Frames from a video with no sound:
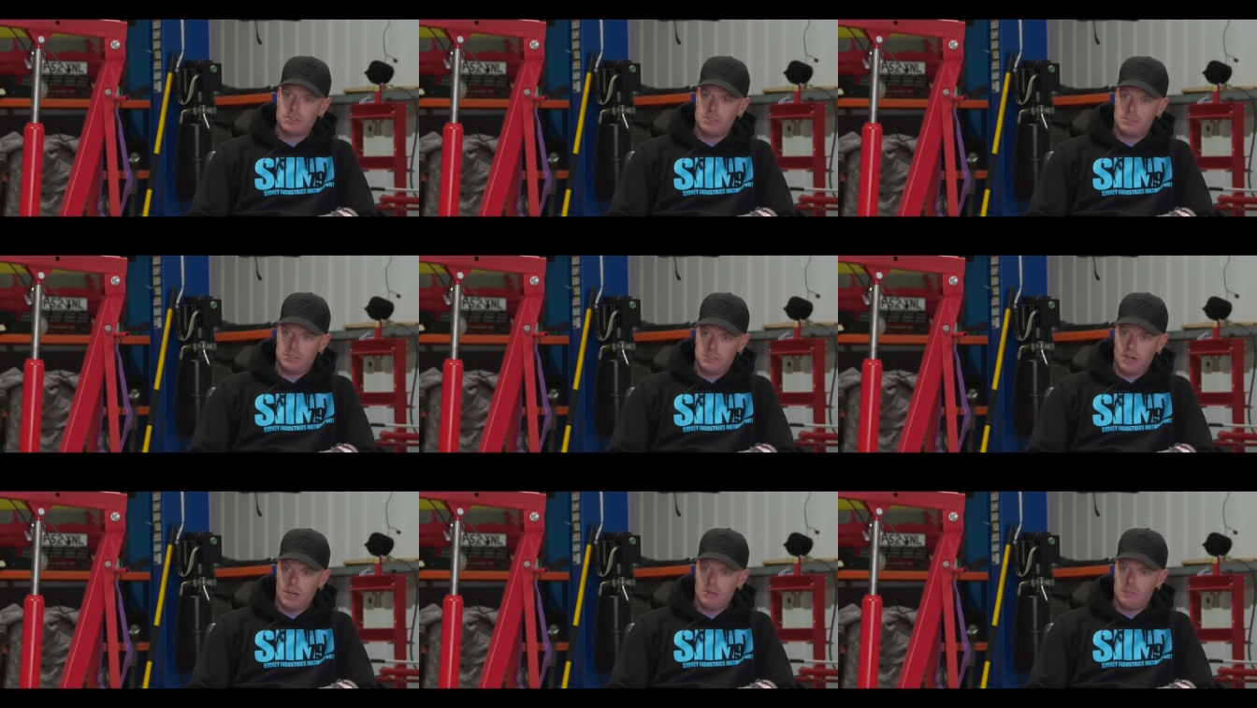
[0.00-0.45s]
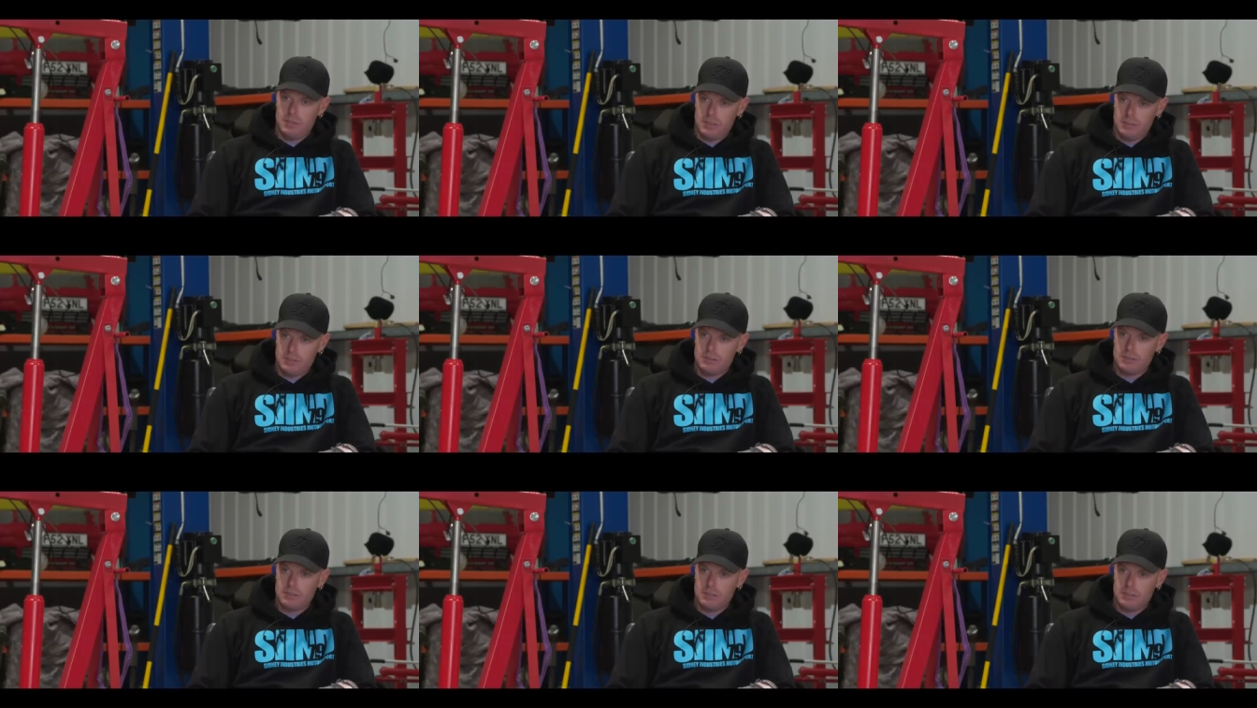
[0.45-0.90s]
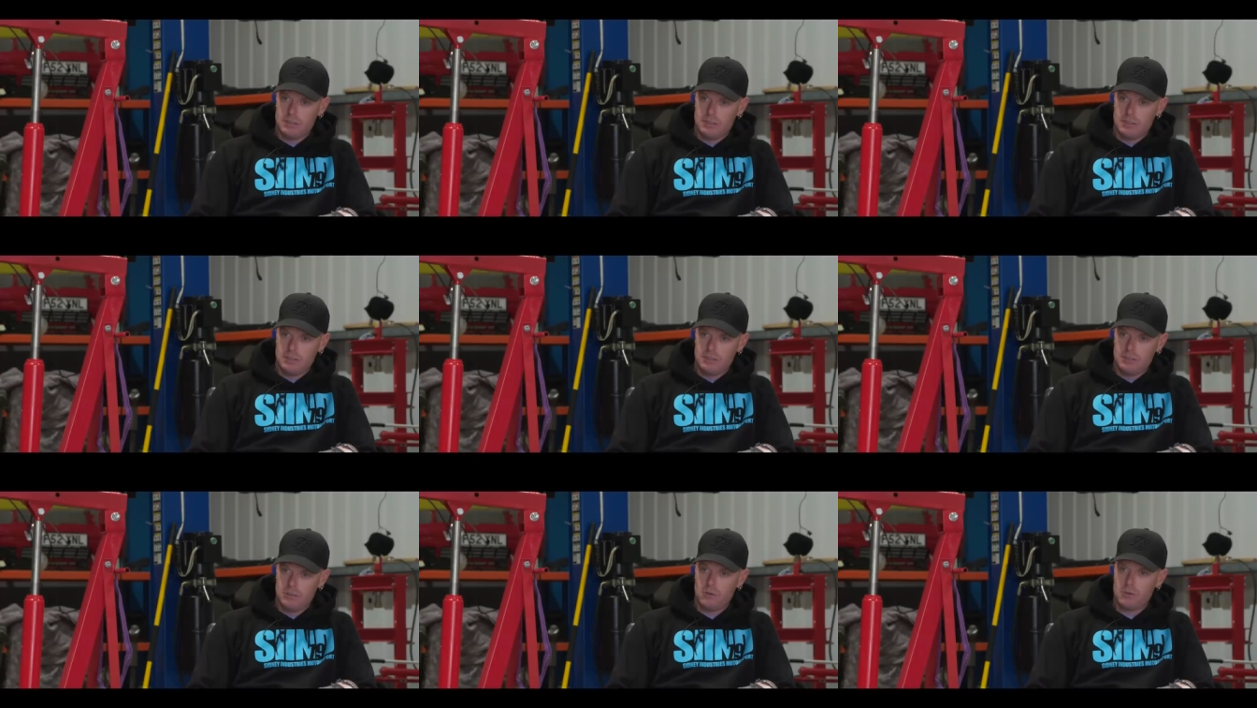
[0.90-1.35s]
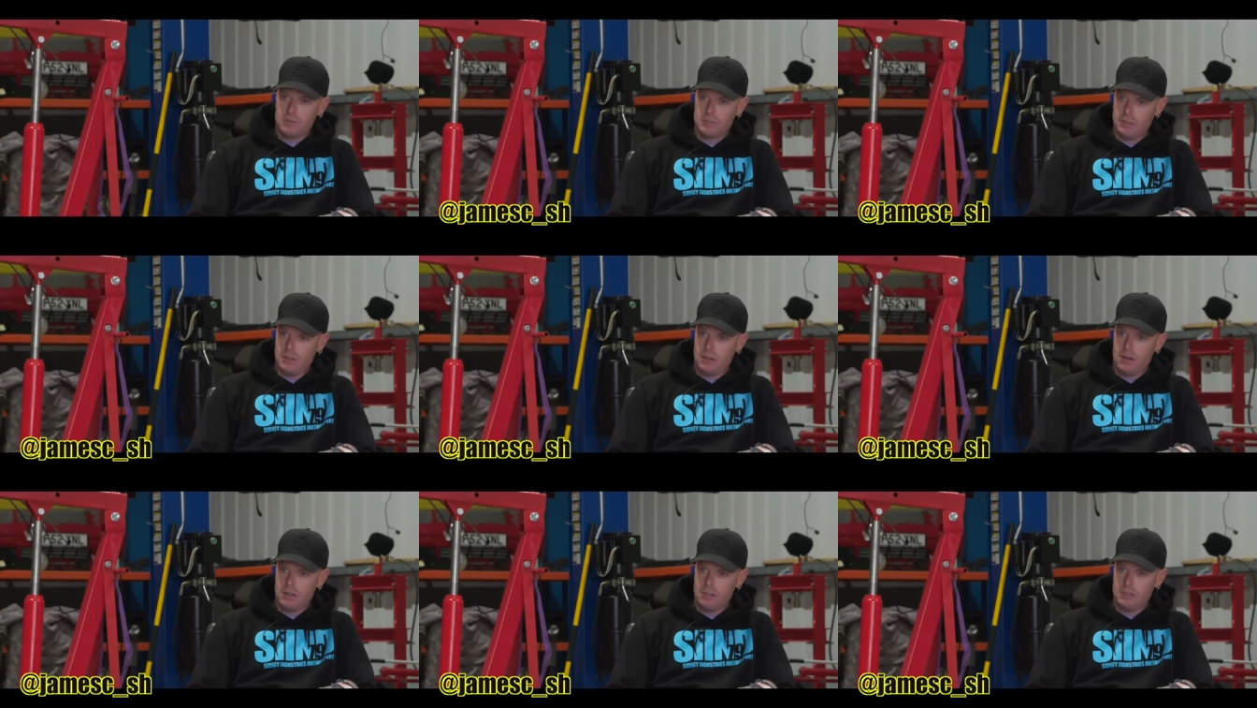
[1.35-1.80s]
Simon
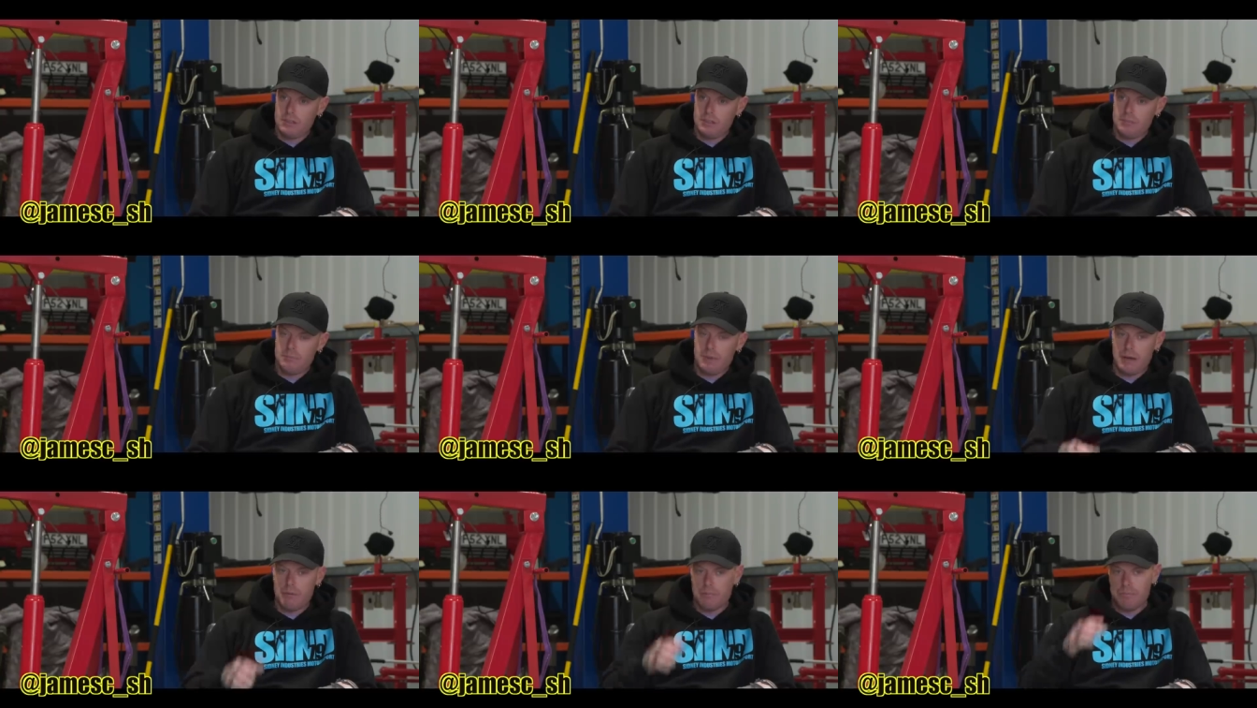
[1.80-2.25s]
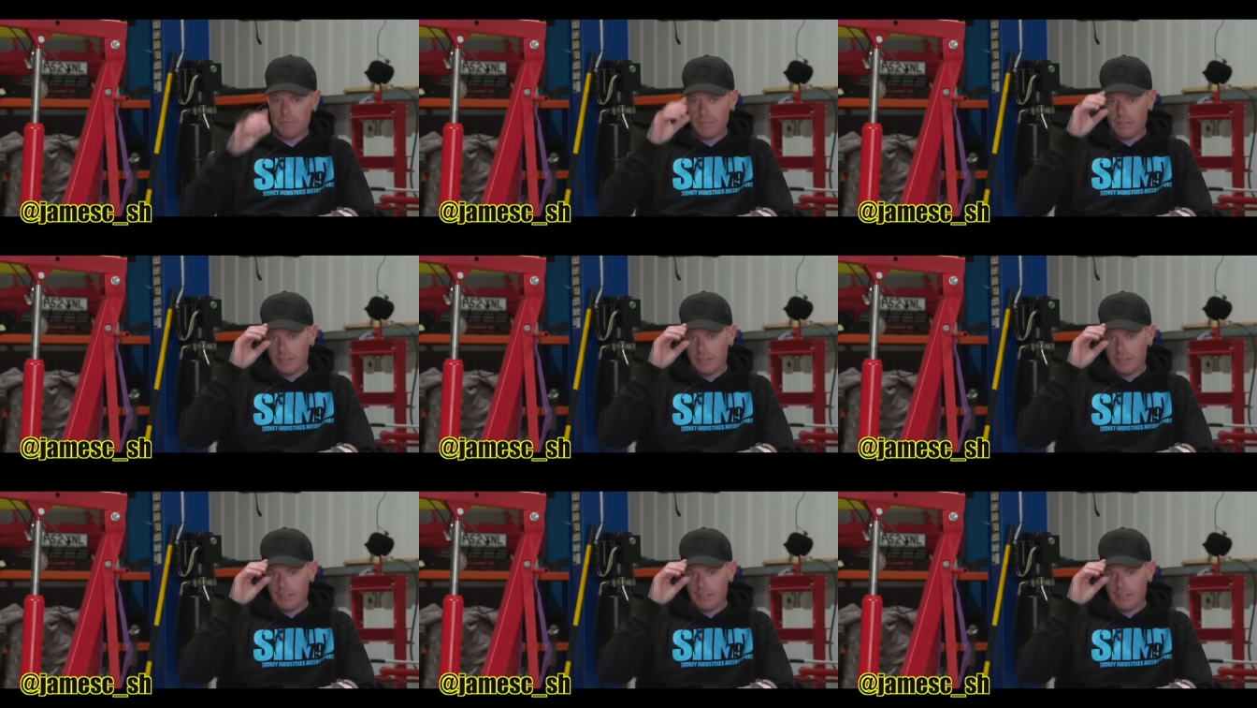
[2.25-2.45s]
talks a lot about